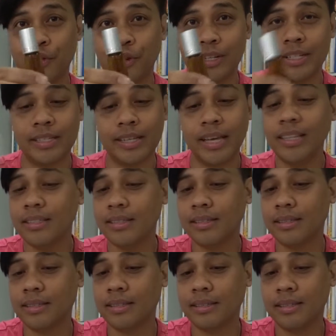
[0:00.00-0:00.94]

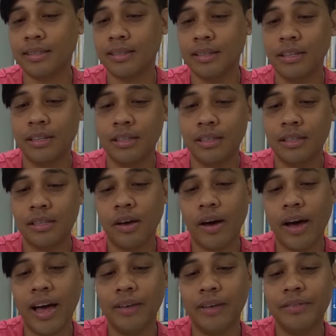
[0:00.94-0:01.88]
scents. So
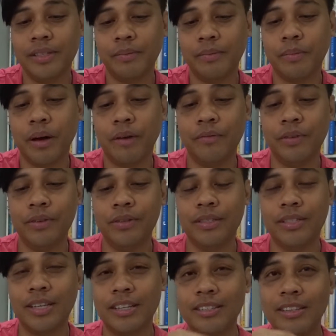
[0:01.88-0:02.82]
I have a few
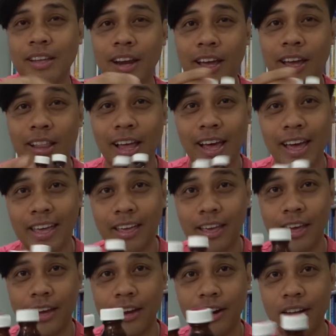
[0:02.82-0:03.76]
scents that I like
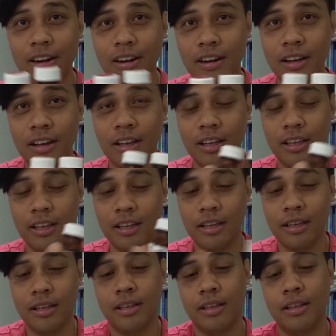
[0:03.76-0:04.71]
here,
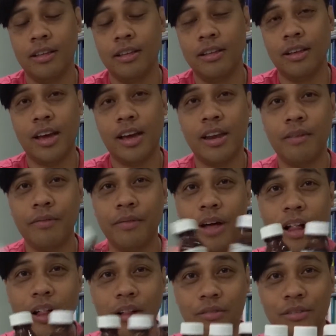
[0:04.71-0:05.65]
and
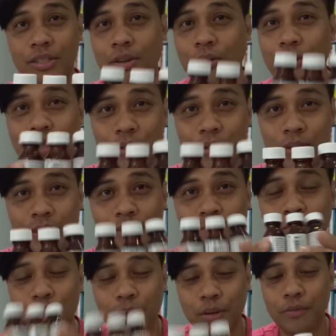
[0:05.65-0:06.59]
all you do is
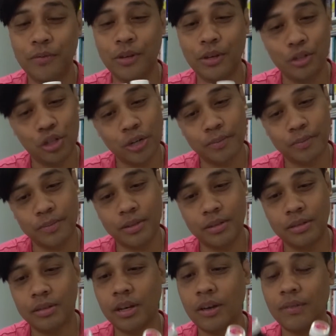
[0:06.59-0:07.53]
put a few
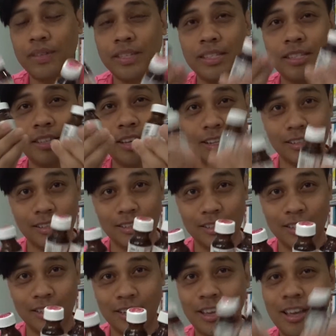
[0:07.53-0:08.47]
drops of this
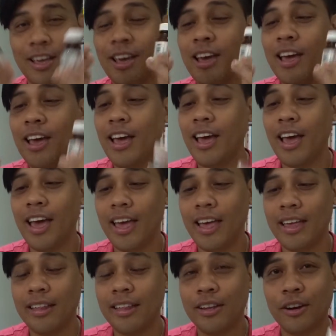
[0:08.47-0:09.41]
scent
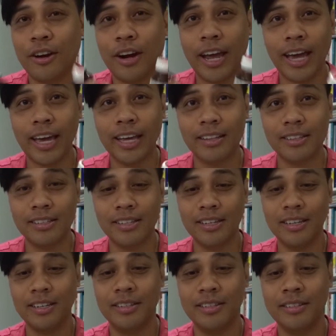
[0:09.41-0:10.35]
and
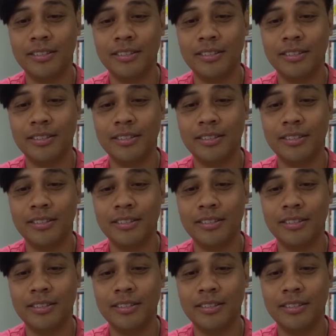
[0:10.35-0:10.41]
create